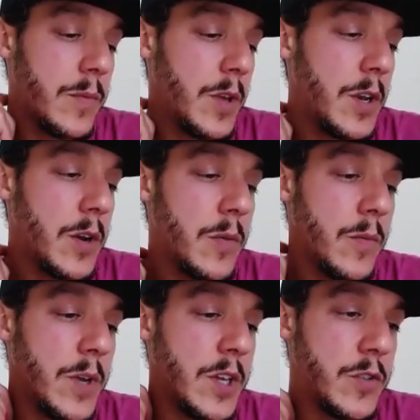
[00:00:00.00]
you know,
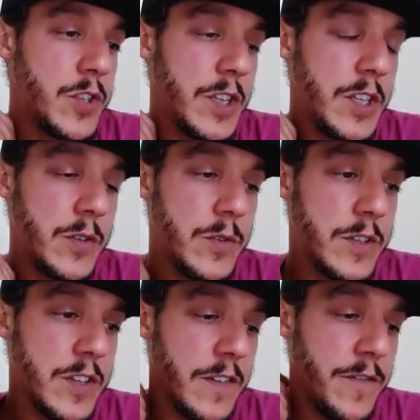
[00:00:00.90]
we usually do
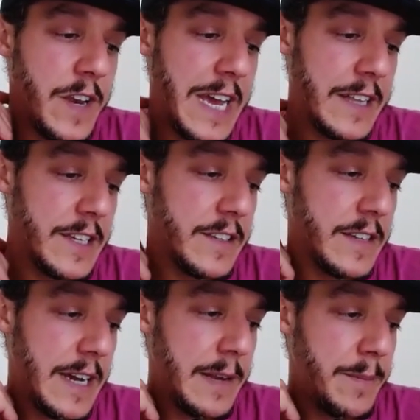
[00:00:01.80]
this on
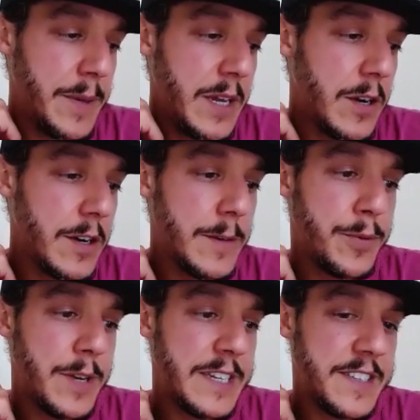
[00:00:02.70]
finales. I'd be hard
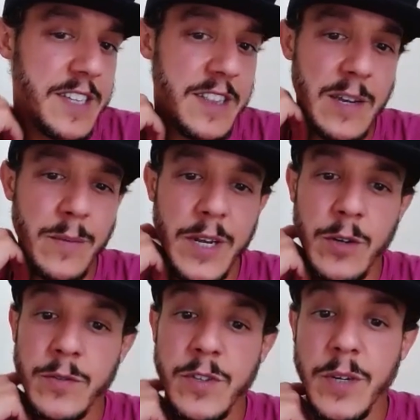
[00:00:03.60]
pressed to think we
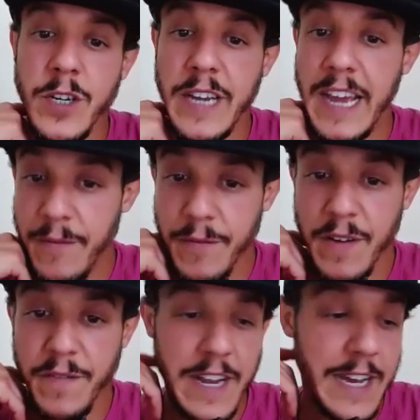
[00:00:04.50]
don't do it on every
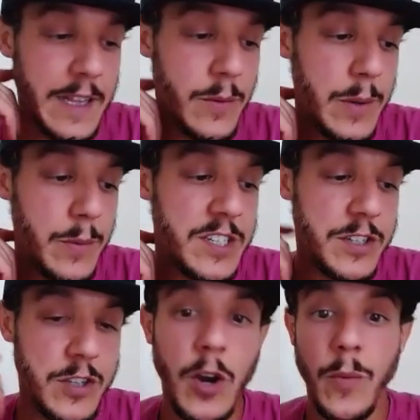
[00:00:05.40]
finale where we
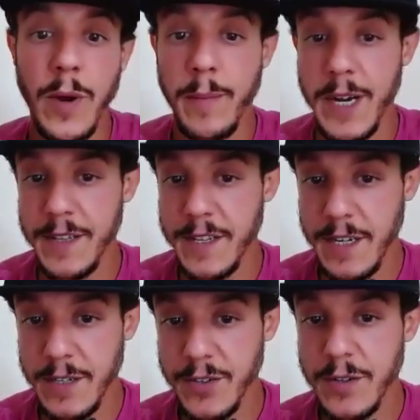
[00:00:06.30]
start with a
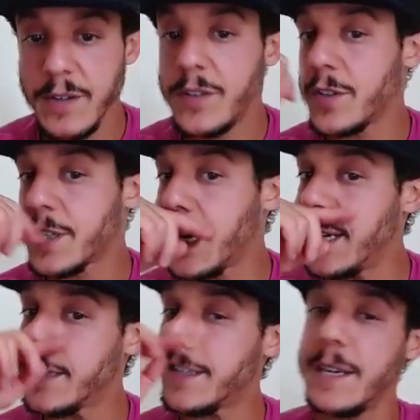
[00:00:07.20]
montage. It just
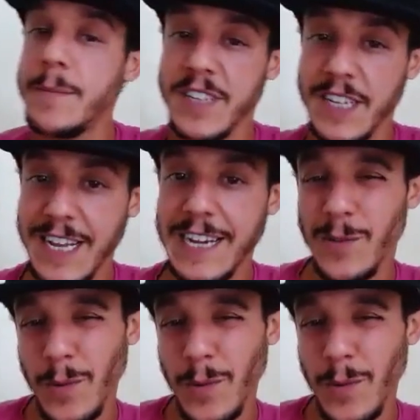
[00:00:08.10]
kind of seems like that's